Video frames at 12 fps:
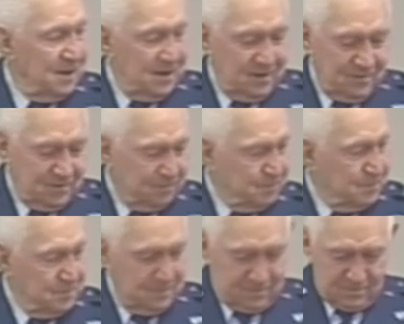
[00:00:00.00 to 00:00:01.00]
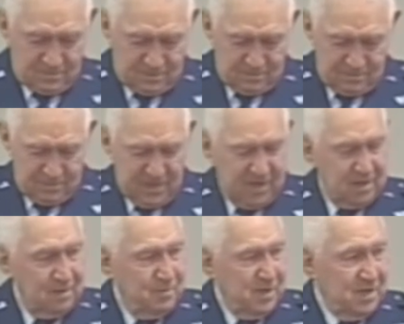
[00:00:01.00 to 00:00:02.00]
here was a
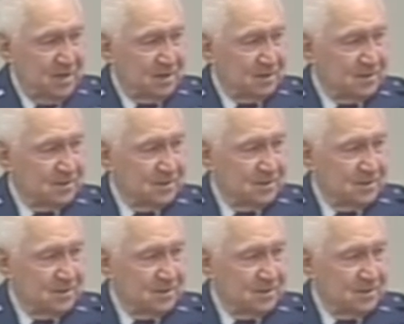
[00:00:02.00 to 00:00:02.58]
bottle of pills.